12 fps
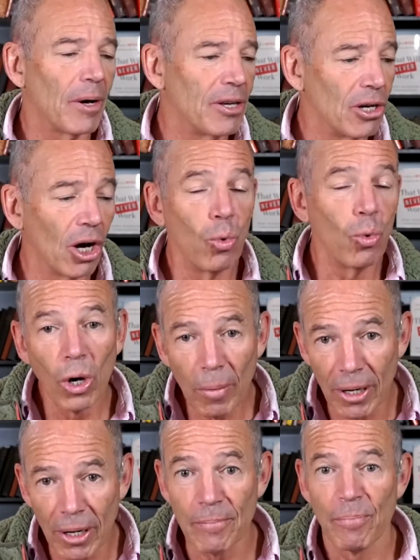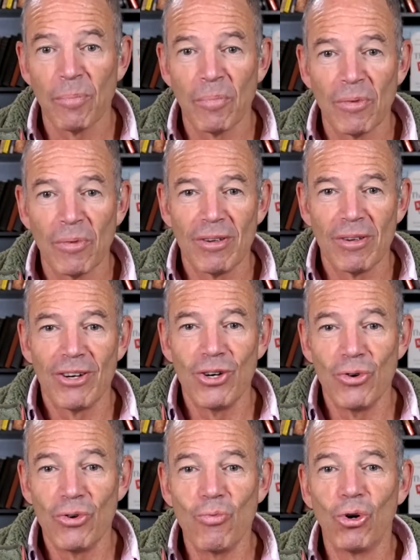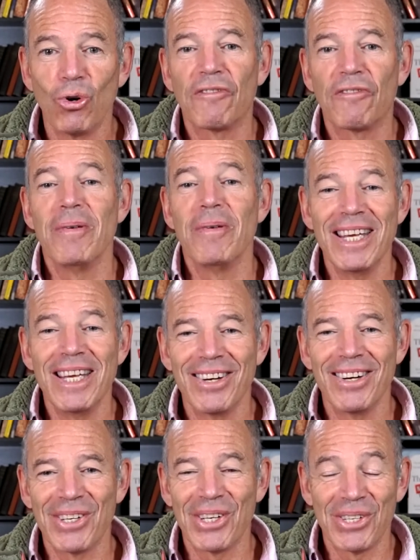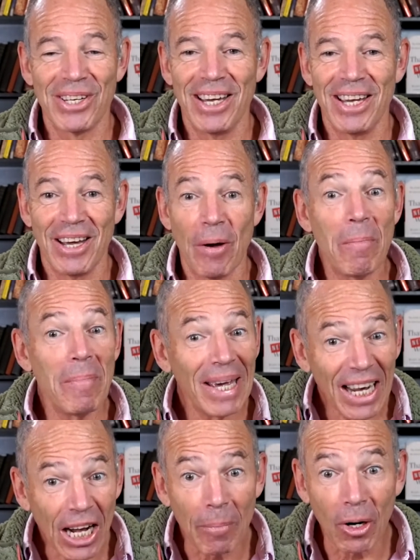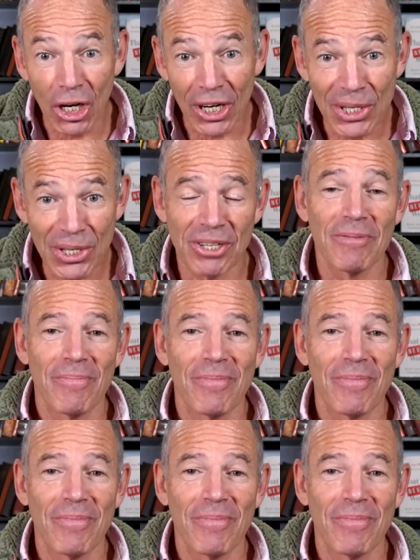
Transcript: young woman who had worked for many years as a pickup artist,